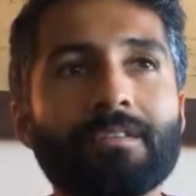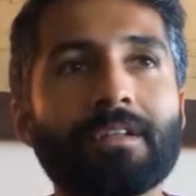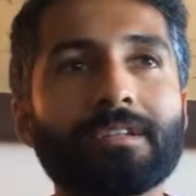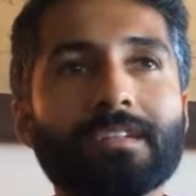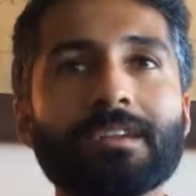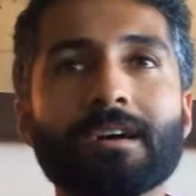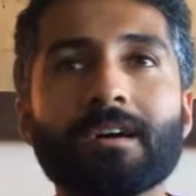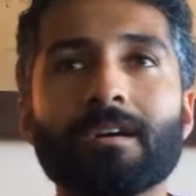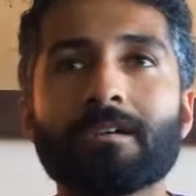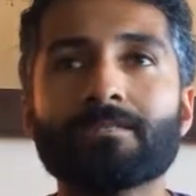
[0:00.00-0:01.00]
This idea
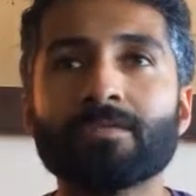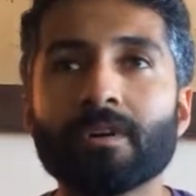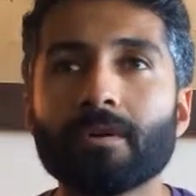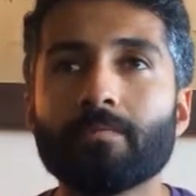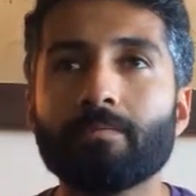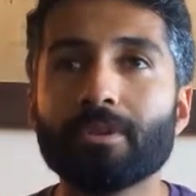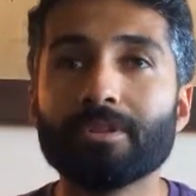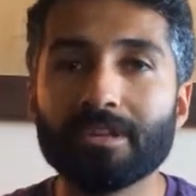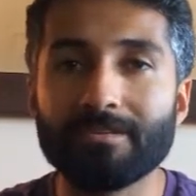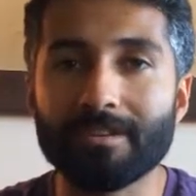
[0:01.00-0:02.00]
of
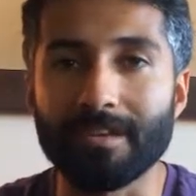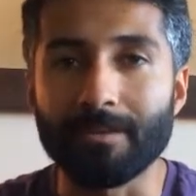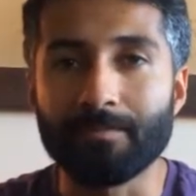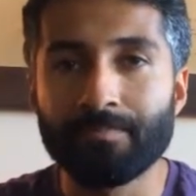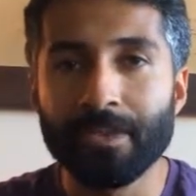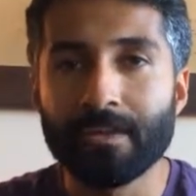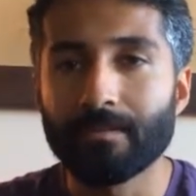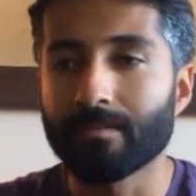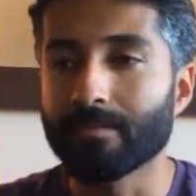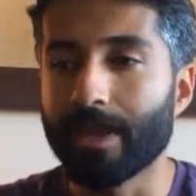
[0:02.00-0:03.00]
believing
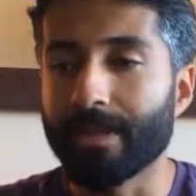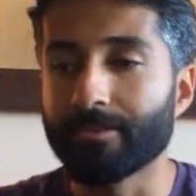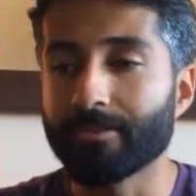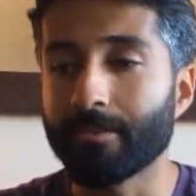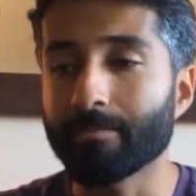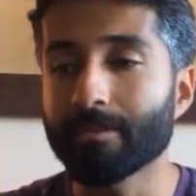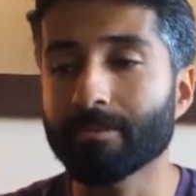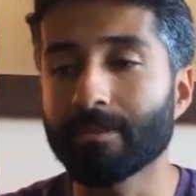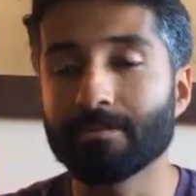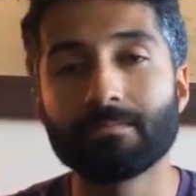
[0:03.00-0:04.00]
that
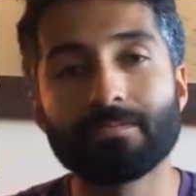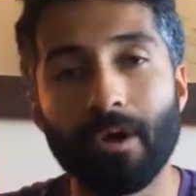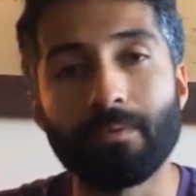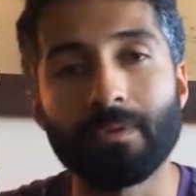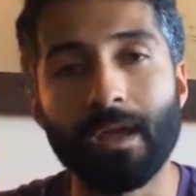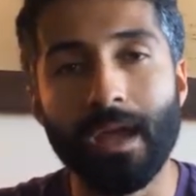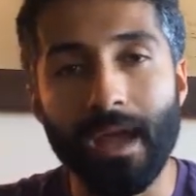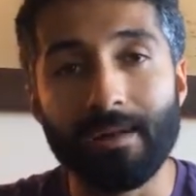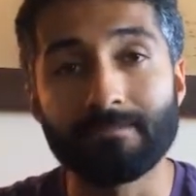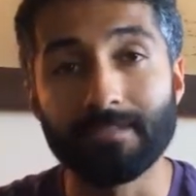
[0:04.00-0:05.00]
something that you don't
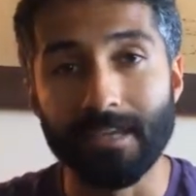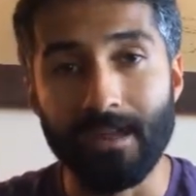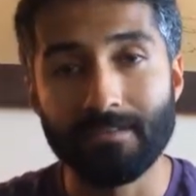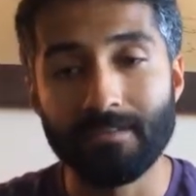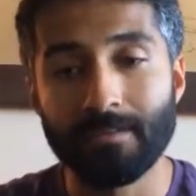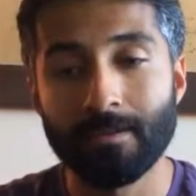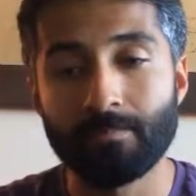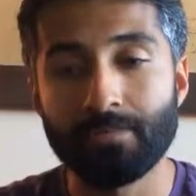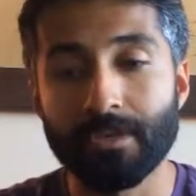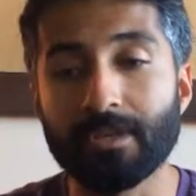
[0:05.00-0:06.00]
have yet
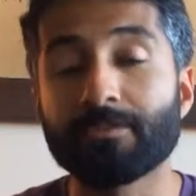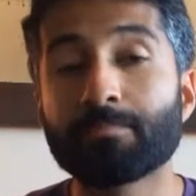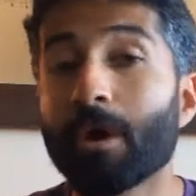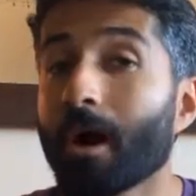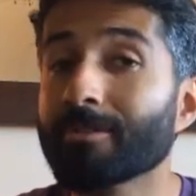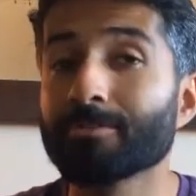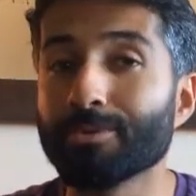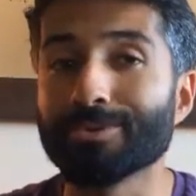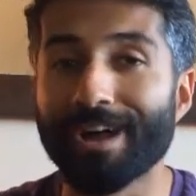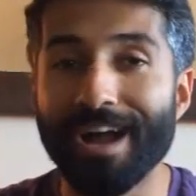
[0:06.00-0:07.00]
is
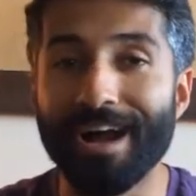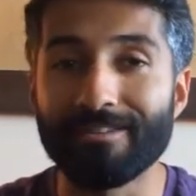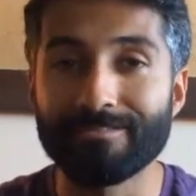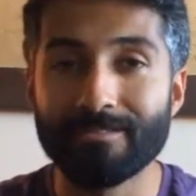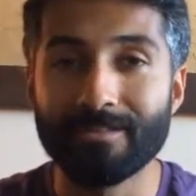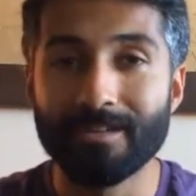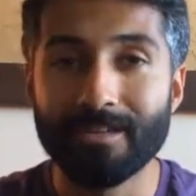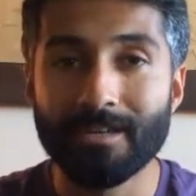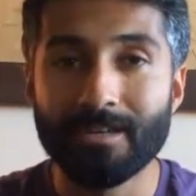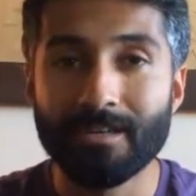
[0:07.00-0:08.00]
possible to have,
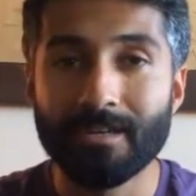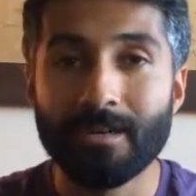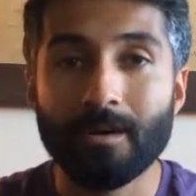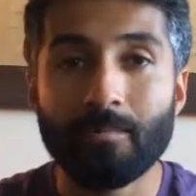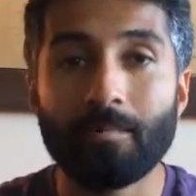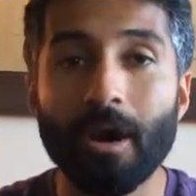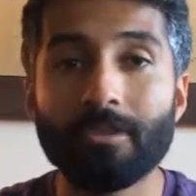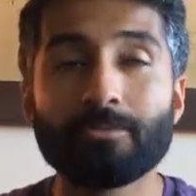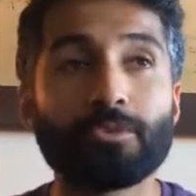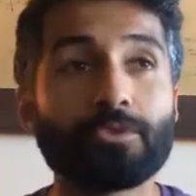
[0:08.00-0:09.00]

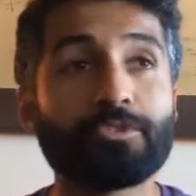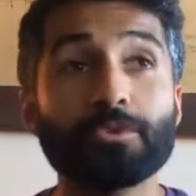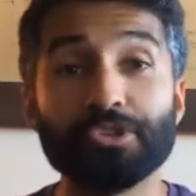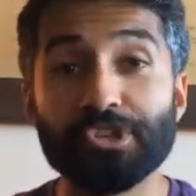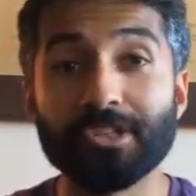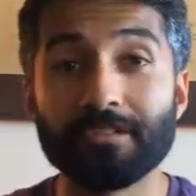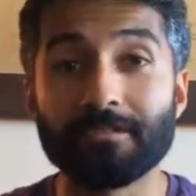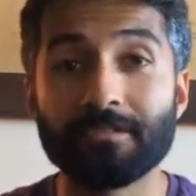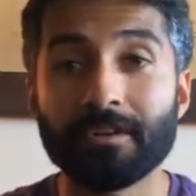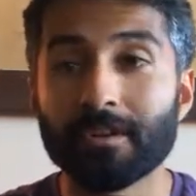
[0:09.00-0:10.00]
possible to
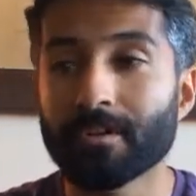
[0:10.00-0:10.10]
achieve,